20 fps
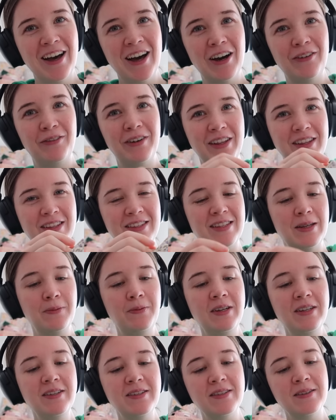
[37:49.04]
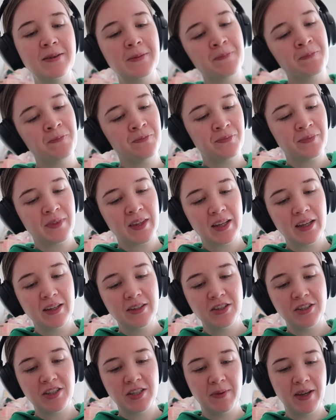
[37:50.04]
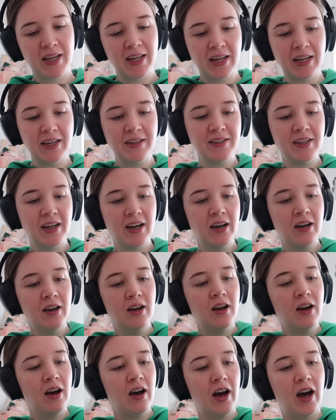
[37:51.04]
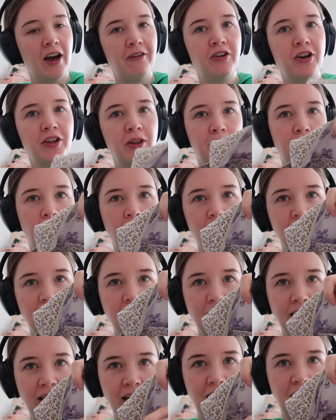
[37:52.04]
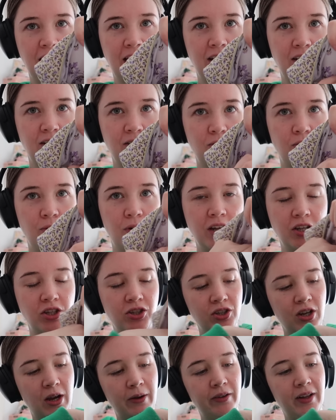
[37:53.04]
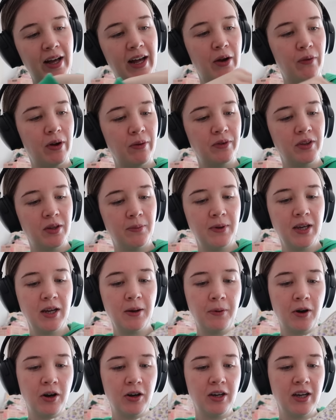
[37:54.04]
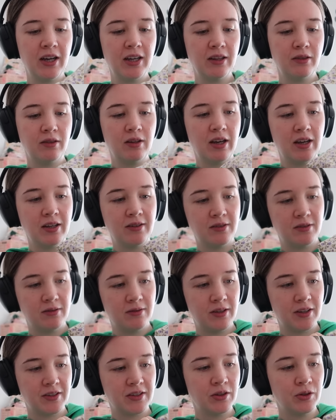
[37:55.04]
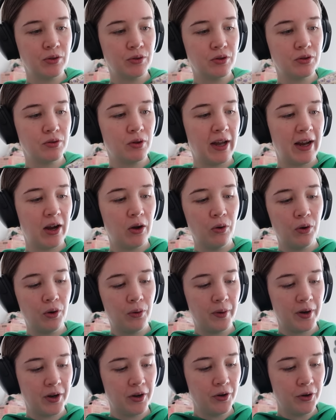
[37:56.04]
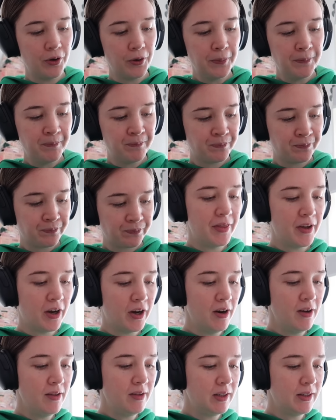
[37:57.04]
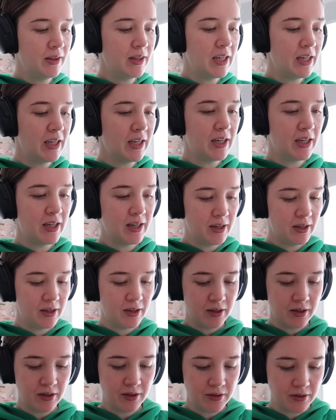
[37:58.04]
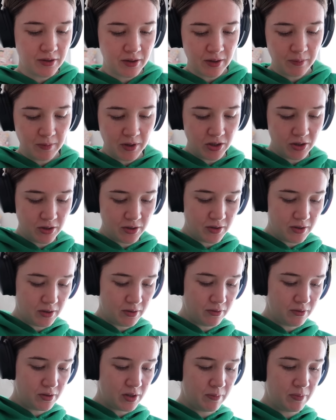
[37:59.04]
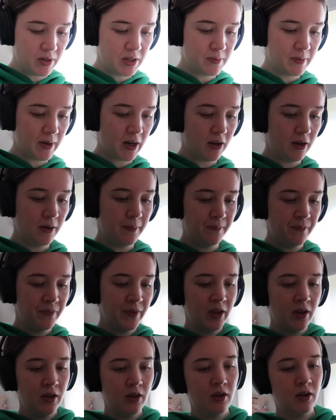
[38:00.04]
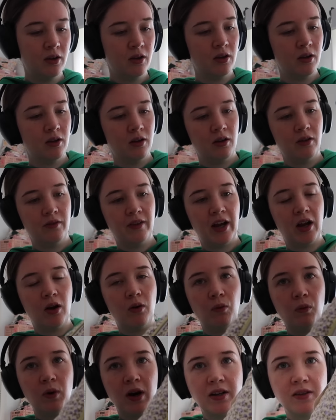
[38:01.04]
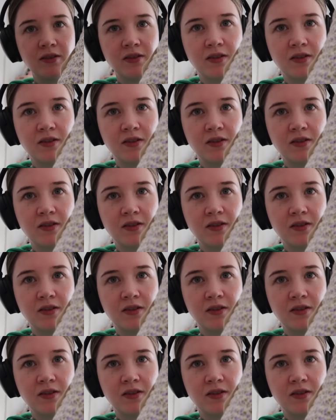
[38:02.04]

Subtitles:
of where the zip is, just to make it easier. I've got the pocket in there, which I'm glad I went with the bigger pocket. It doesn't look like awkward at all. The only thing is, let me just zip this back up. Like one